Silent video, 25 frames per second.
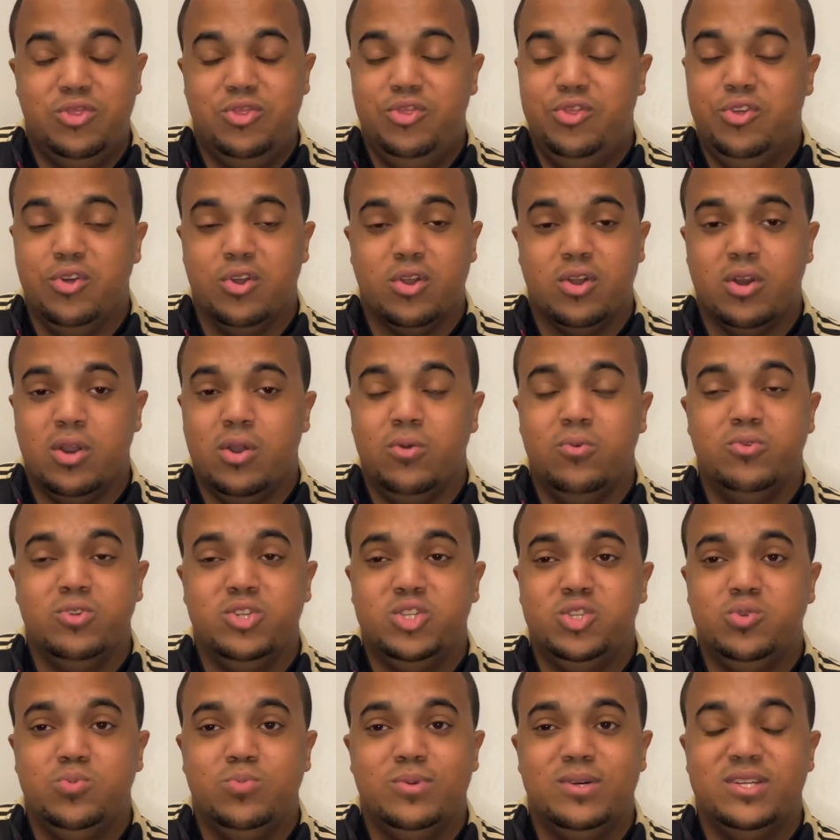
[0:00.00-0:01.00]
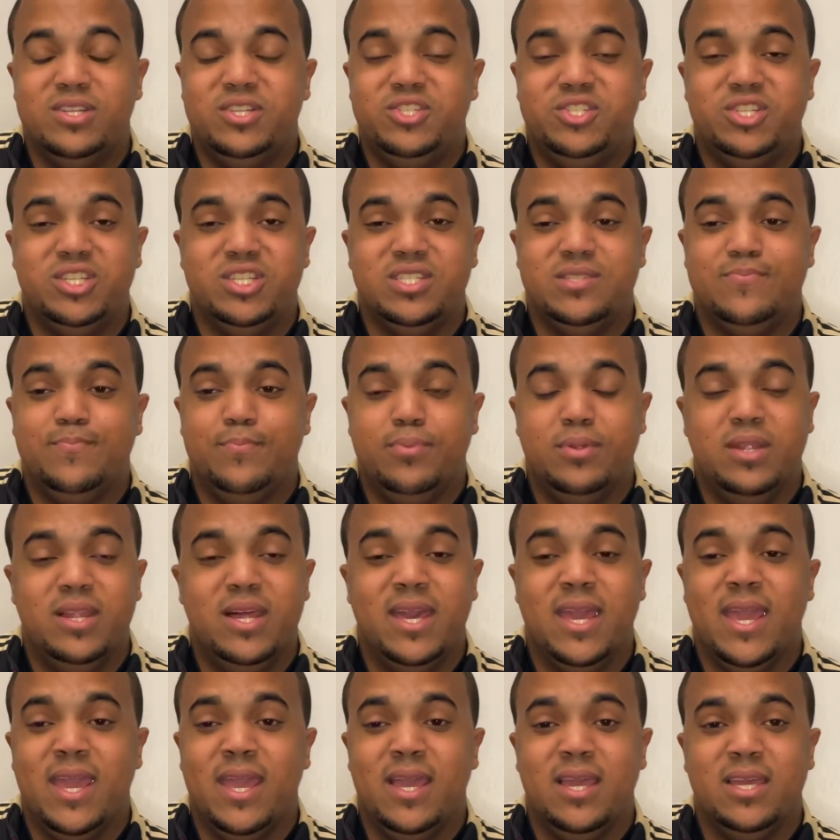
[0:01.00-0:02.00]
the coach was just
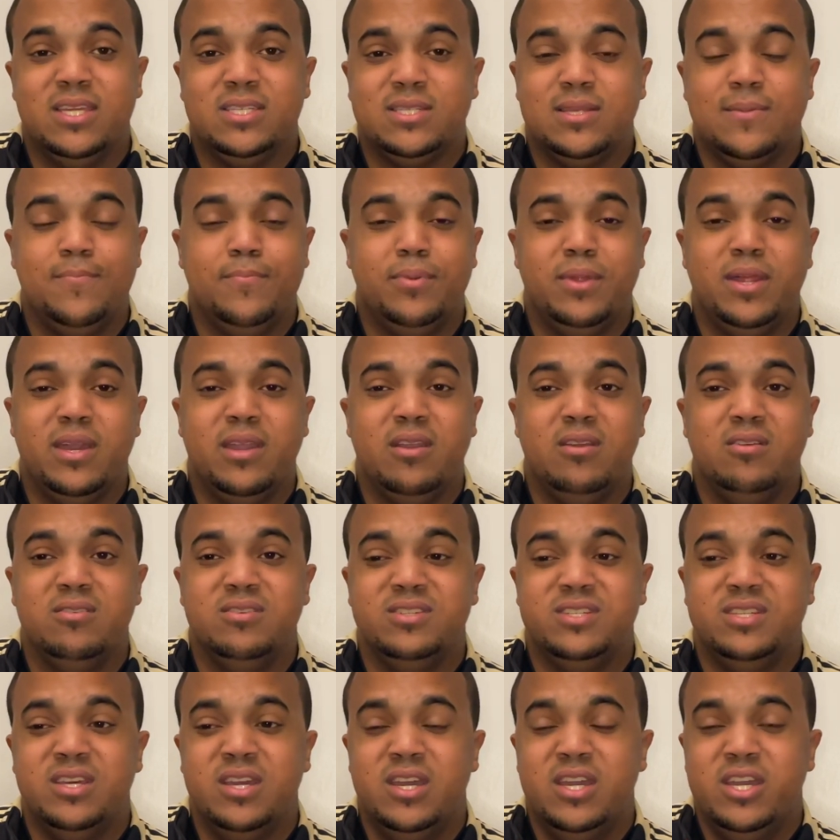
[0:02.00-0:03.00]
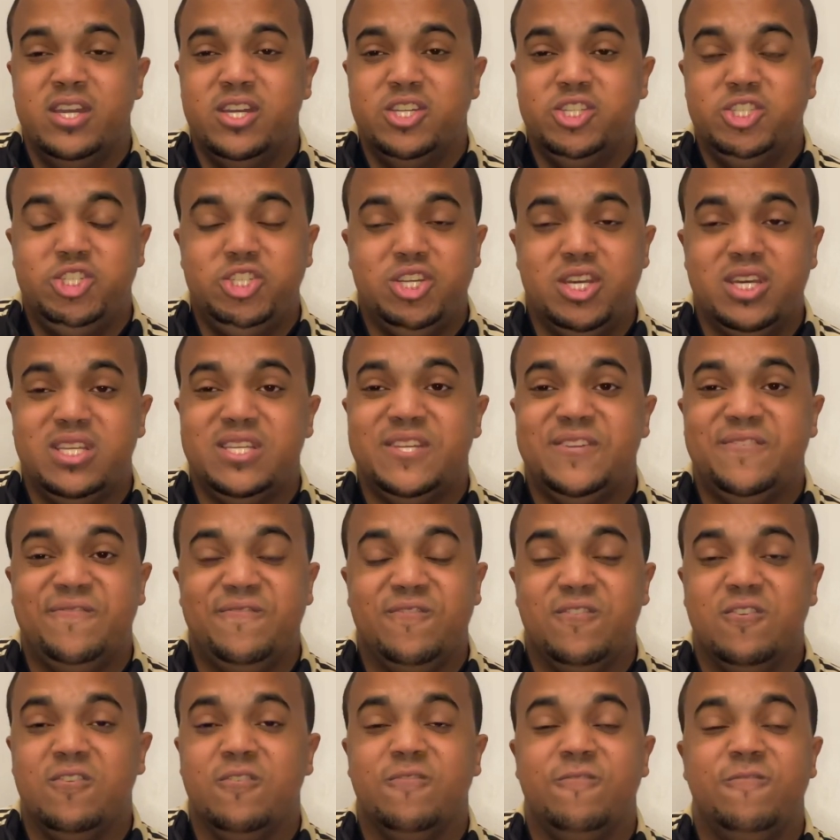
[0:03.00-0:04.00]
playing some players just
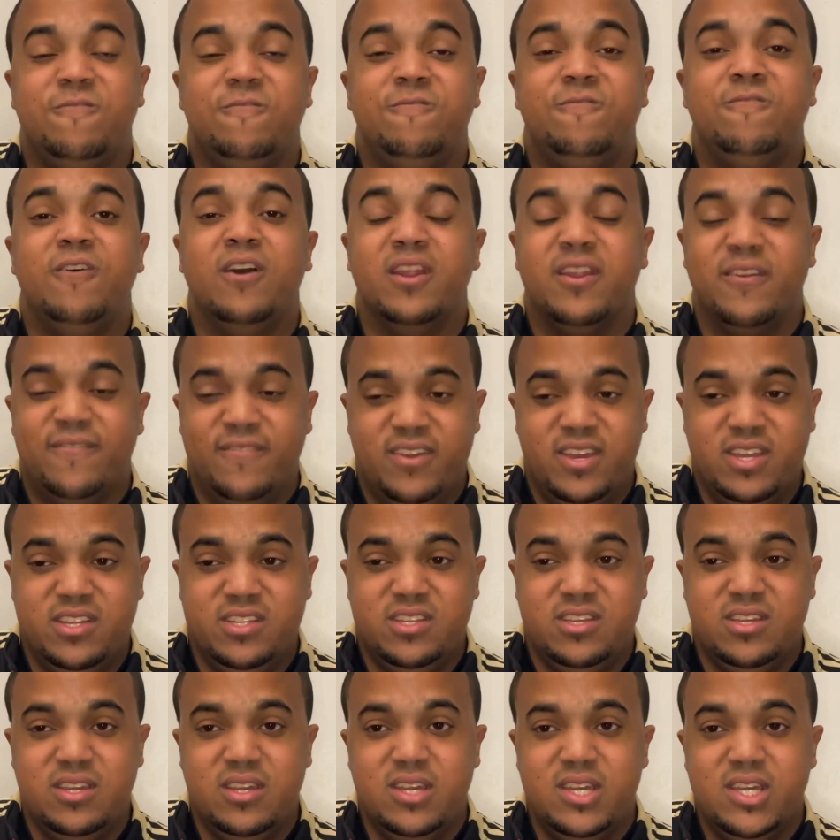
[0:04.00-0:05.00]
for the fun of it.